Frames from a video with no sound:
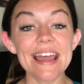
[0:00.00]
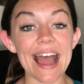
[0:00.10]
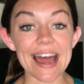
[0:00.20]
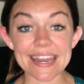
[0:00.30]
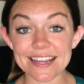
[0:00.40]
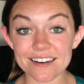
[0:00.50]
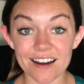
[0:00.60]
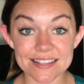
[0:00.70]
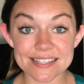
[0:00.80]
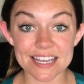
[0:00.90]
adding an
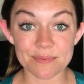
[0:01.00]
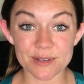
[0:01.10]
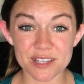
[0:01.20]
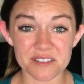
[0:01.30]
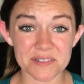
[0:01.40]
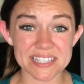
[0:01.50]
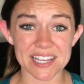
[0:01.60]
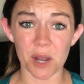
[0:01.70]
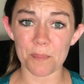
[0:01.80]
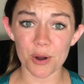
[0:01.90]
unstable surface
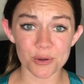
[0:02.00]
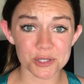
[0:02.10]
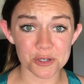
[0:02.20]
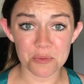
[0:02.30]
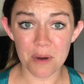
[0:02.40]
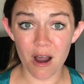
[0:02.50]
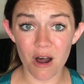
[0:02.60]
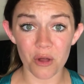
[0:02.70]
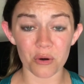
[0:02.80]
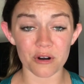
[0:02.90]
like a Bosu
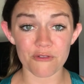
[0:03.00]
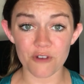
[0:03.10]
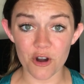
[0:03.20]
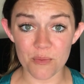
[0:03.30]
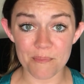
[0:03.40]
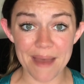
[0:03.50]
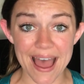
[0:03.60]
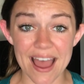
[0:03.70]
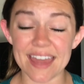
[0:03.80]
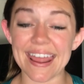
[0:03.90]
ball or a foam
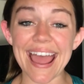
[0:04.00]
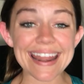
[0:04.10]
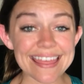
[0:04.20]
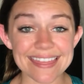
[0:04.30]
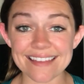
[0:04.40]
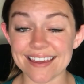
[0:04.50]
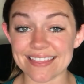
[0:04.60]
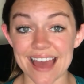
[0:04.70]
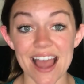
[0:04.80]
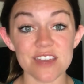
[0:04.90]
pad, anything
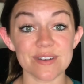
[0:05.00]
like that.